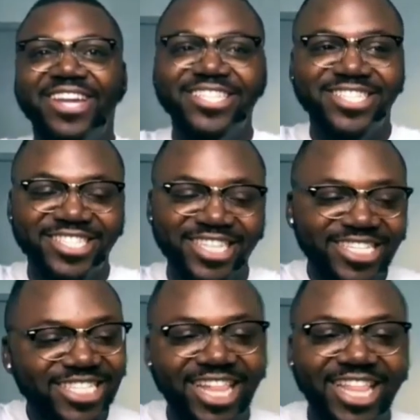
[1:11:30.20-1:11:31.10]
is just
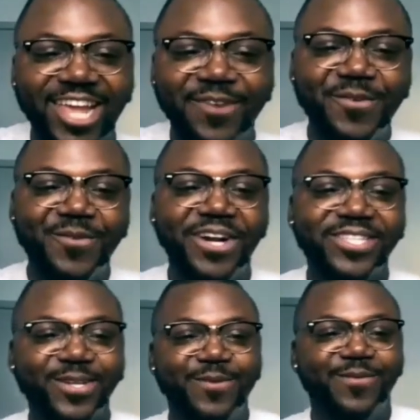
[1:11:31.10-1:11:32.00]
excelling everywhere, so
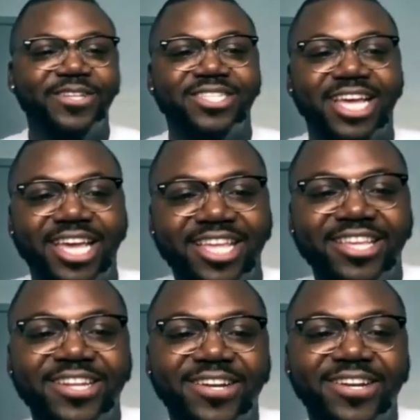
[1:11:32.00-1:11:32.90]
it feels like you
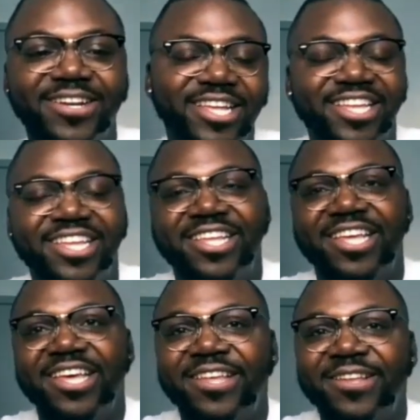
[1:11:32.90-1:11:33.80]
know, it, it,
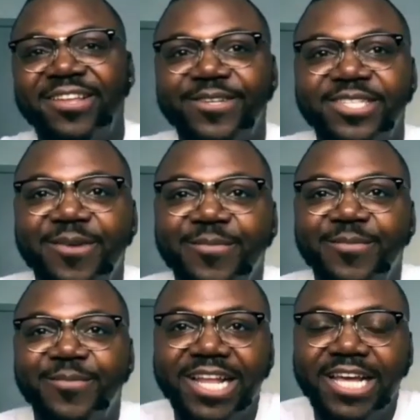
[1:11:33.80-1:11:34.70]
it feels like,
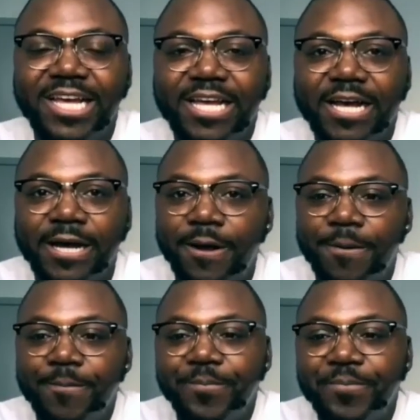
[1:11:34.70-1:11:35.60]
but
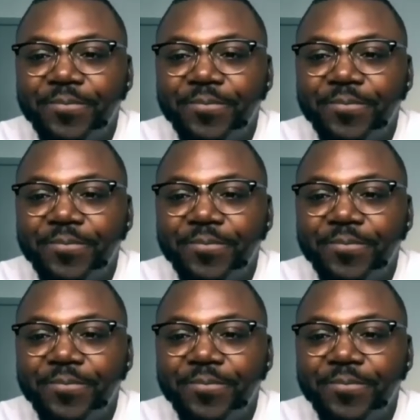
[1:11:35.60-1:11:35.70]
um